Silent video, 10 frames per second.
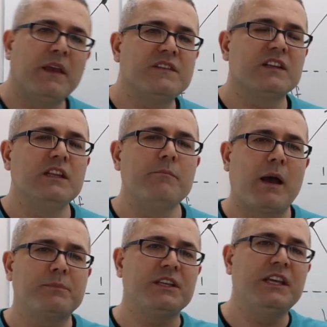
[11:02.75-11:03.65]
basically
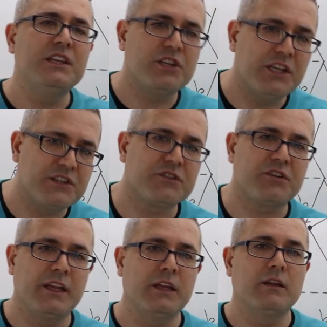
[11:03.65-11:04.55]
maps each
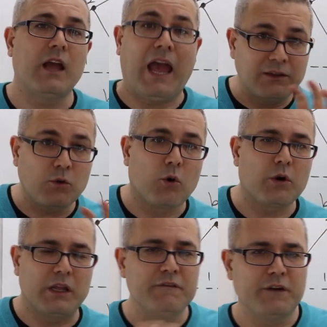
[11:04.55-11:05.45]
history and
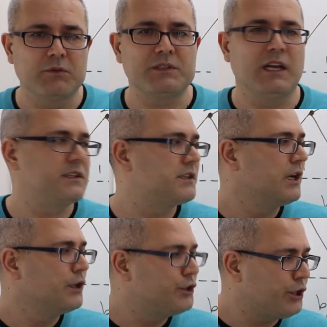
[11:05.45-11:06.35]
or info sets
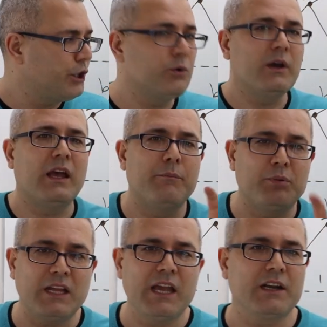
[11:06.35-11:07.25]
to a
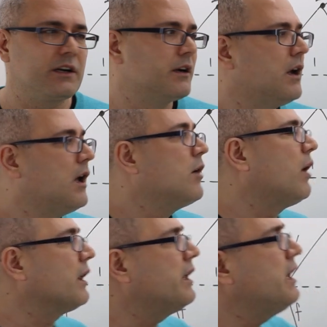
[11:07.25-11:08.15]
player. Well,